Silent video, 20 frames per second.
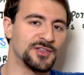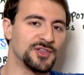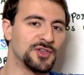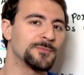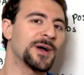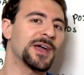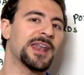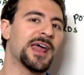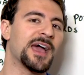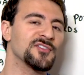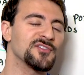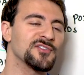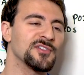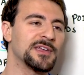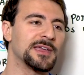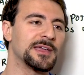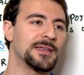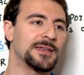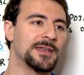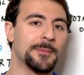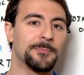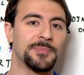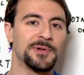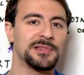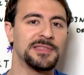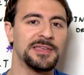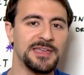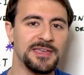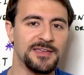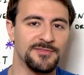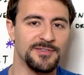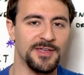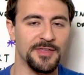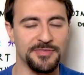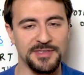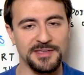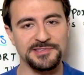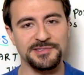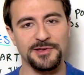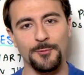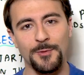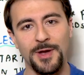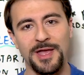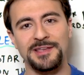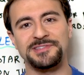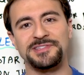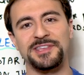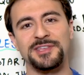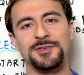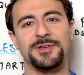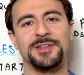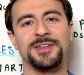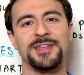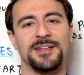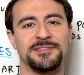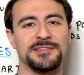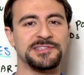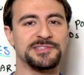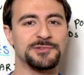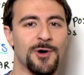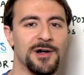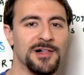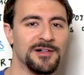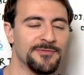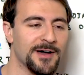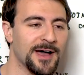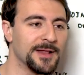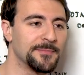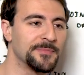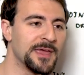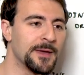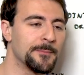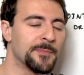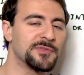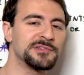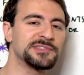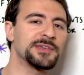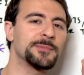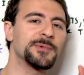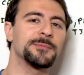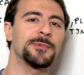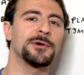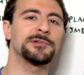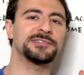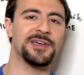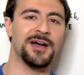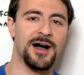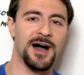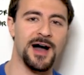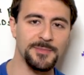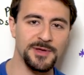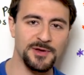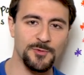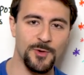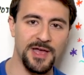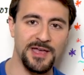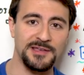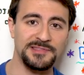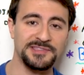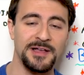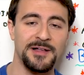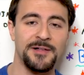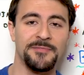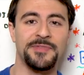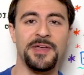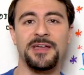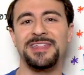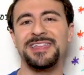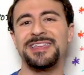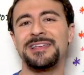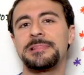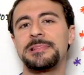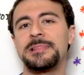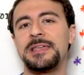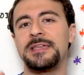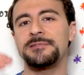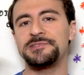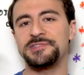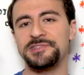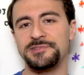You might actually not believe that these are ways that you can get disqualified, but they're some of the most common ways that elite